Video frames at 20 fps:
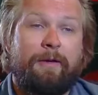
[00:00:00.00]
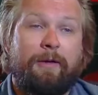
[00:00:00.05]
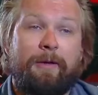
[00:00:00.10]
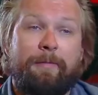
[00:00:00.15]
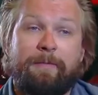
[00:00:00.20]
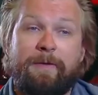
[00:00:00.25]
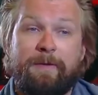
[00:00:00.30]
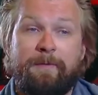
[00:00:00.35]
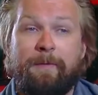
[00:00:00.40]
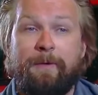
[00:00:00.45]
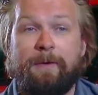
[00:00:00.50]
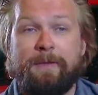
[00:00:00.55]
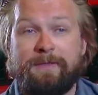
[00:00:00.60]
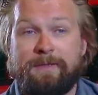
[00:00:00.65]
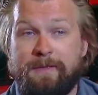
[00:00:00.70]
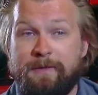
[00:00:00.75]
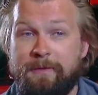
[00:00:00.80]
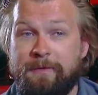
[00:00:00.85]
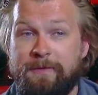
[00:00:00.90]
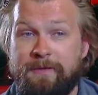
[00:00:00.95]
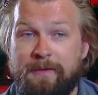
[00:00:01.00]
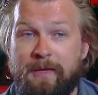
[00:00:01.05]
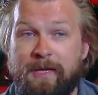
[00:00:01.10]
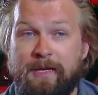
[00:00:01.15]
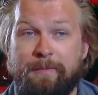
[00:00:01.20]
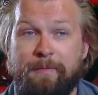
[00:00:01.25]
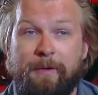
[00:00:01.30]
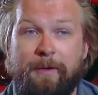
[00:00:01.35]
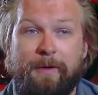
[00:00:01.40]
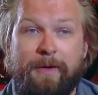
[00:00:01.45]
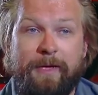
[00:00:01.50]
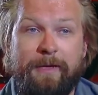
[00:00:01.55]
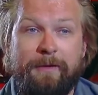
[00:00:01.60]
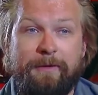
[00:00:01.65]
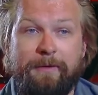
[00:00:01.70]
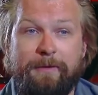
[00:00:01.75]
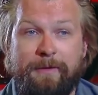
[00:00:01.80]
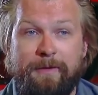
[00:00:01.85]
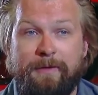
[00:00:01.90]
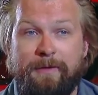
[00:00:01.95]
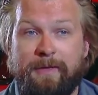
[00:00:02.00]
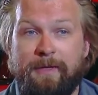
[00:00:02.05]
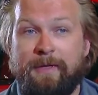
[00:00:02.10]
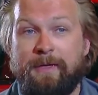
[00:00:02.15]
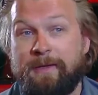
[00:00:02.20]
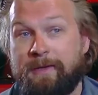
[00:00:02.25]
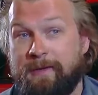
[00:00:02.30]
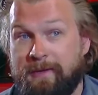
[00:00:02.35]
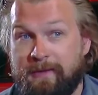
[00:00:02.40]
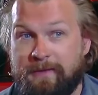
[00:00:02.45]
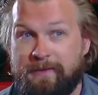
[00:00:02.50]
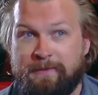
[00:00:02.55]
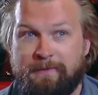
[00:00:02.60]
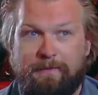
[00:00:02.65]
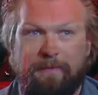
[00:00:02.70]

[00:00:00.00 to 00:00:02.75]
Um, as far as the new slide bar head unit, it's